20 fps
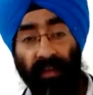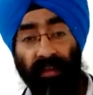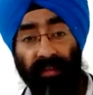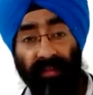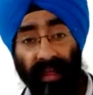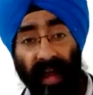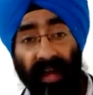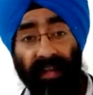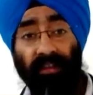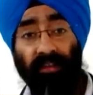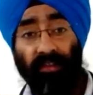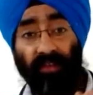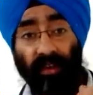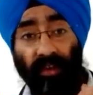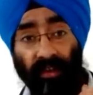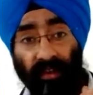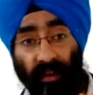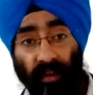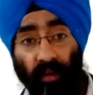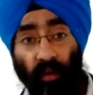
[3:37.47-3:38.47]

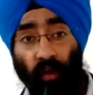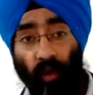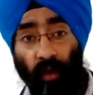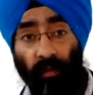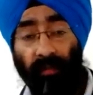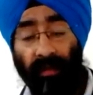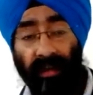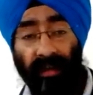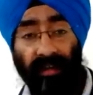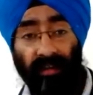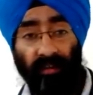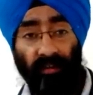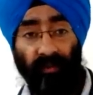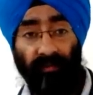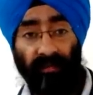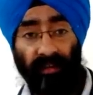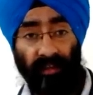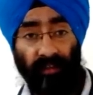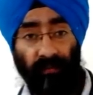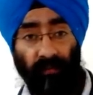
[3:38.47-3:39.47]
That's the commonness
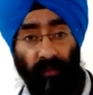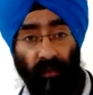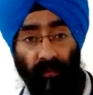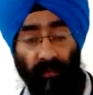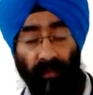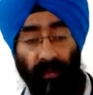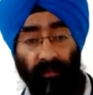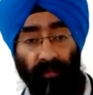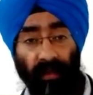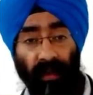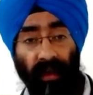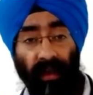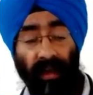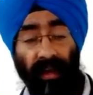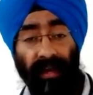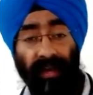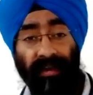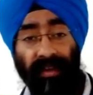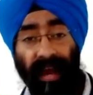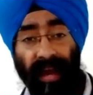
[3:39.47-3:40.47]
of this problem.
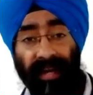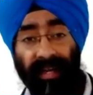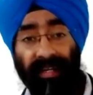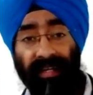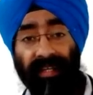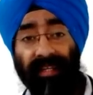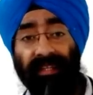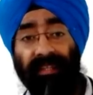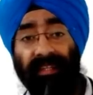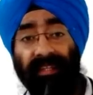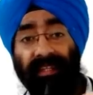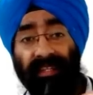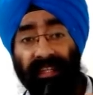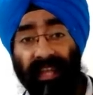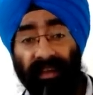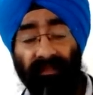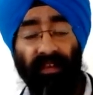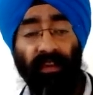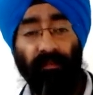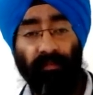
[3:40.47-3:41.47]

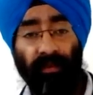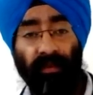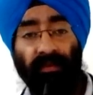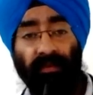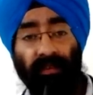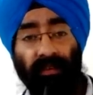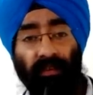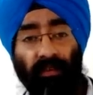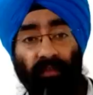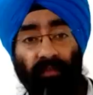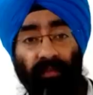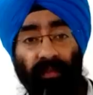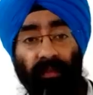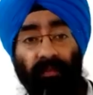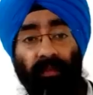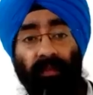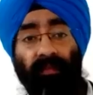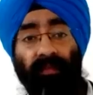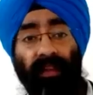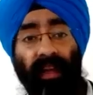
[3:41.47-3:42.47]
97% of
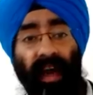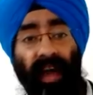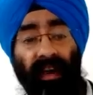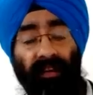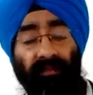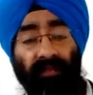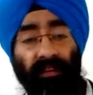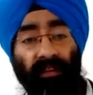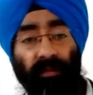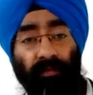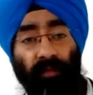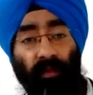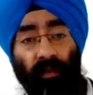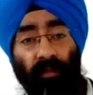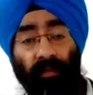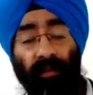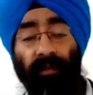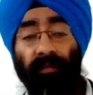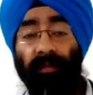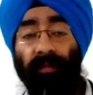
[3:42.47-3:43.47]
people will have this
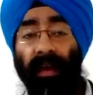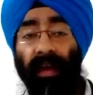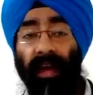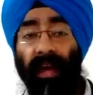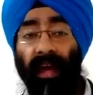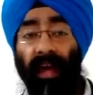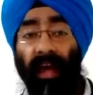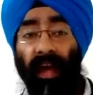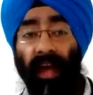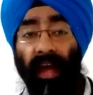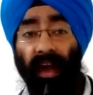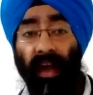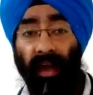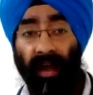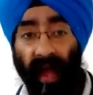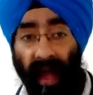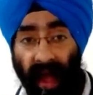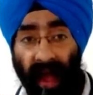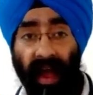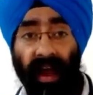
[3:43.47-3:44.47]
problem
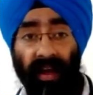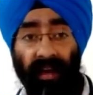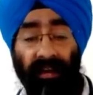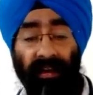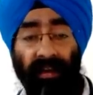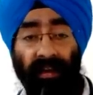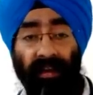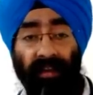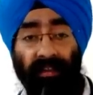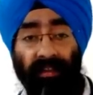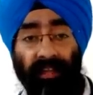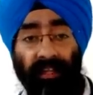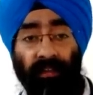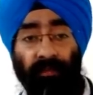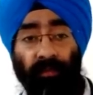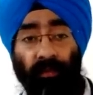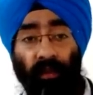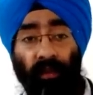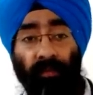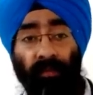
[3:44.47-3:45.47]
and this
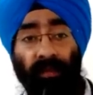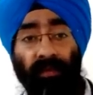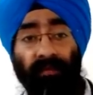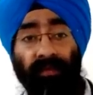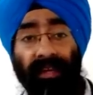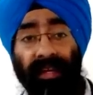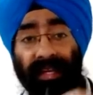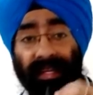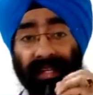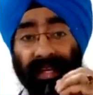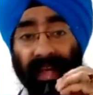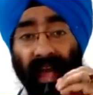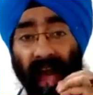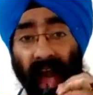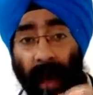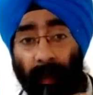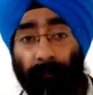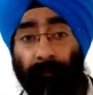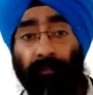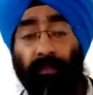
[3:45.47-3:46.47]
problem is
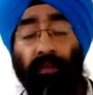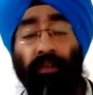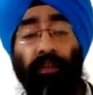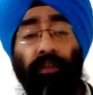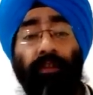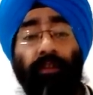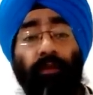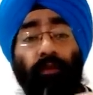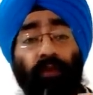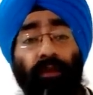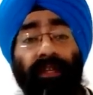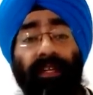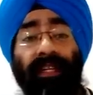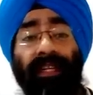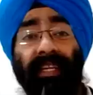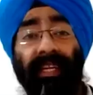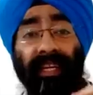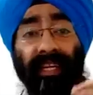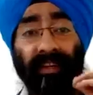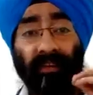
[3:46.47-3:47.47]

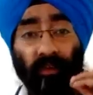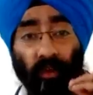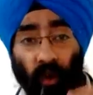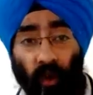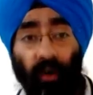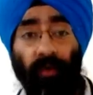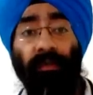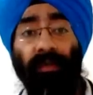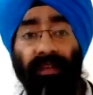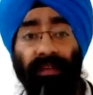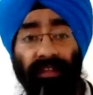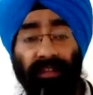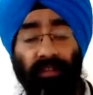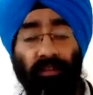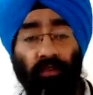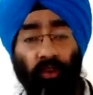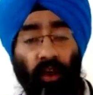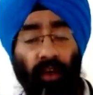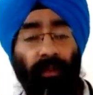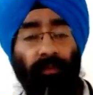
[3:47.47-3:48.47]
absolutely normal. It's
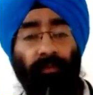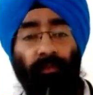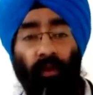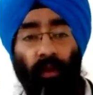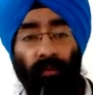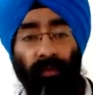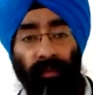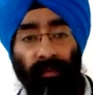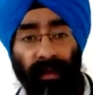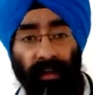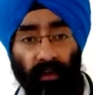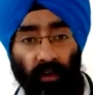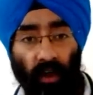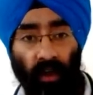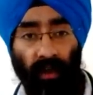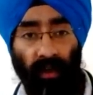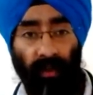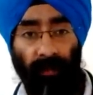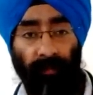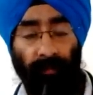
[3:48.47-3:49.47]
not a problem at
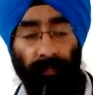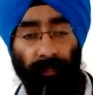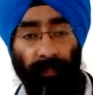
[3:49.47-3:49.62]
all.